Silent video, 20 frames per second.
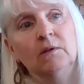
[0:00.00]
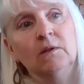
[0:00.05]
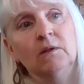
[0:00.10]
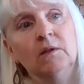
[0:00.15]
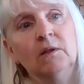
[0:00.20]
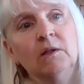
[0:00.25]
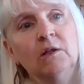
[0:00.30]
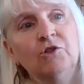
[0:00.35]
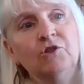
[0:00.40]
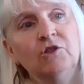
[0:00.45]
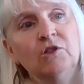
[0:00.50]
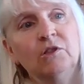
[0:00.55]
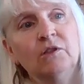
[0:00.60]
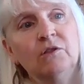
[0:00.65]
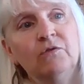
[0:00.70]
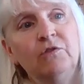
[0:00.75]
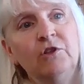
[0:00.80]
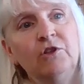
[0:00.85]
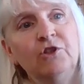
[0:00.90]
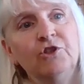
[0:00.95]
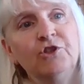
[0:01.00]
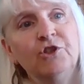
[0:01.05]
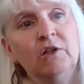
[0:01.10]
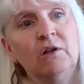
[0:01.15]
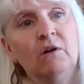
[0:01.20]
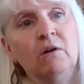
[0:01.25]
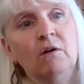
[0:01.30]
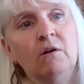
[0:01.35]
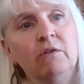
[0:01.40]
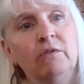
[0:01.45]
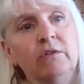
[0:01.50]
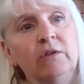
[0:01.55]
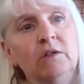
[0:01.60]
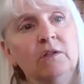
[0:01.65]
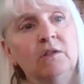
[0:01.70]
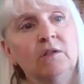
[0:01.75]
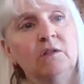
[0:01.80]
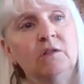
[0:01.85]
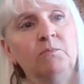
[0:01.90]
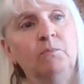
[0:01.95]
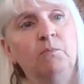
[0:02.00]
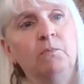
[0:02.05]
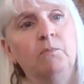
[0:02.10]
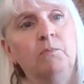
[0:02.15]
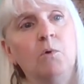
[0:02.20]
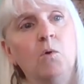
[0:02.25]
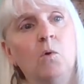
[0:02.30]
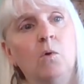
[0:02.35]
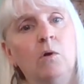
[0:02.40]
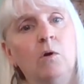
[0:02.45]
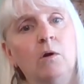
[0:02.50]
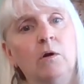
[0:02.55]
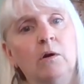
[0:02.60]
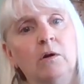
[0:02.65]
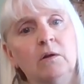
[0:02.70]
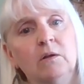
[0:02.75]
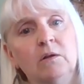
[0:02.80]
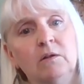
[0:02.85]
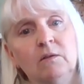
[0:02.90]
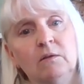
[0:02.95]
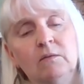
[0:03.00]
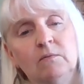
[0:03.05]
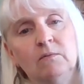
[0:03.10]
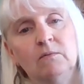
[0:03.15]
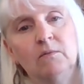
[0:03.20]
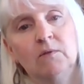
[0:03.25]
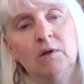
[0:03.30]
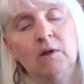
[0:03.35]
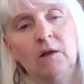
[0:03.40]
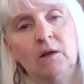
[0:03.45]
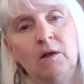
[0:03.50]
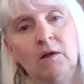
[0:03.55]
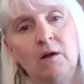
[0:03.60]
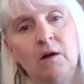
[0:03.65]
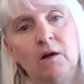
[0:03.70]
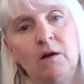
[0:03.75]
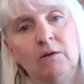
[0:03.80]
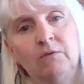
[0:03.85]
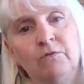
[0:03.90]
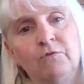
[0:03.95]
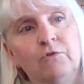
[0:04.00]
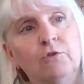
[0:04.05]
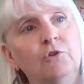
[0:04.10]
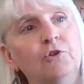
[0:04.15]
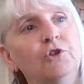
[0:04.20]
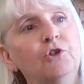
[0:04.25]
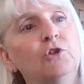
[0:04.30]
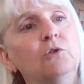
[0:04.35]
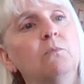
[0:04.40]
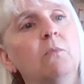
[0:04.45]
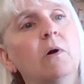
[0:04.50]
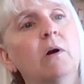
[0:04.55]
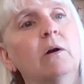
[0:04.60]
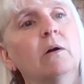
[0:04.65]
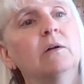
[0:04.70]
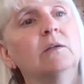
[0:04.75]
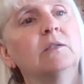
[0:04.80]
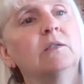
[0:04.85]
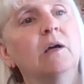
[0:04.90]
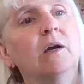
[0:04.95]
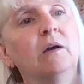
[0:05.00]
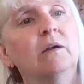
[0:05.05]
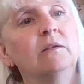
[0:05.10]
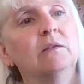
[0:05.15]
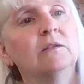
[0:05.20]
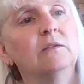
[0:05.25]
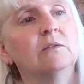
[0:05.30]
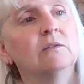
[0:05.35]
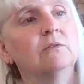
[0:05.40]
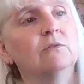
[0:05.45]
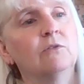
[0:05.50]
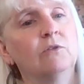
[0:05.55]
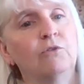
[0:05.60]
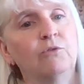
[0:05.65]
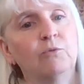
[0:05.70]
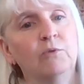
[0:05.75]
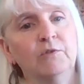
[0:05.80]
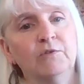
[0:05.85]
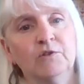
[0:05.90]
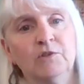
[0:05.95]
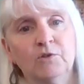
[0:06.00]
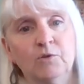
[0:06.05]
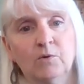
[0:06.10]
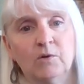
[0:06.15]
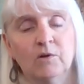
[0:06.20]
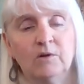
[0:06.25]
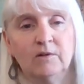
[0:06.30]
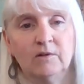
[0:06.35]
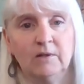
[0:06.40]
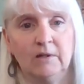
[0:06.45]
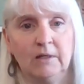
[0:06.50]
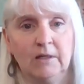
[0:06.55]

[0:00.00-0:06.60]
And I just finished it on this board that I got for $2 at the thrift store.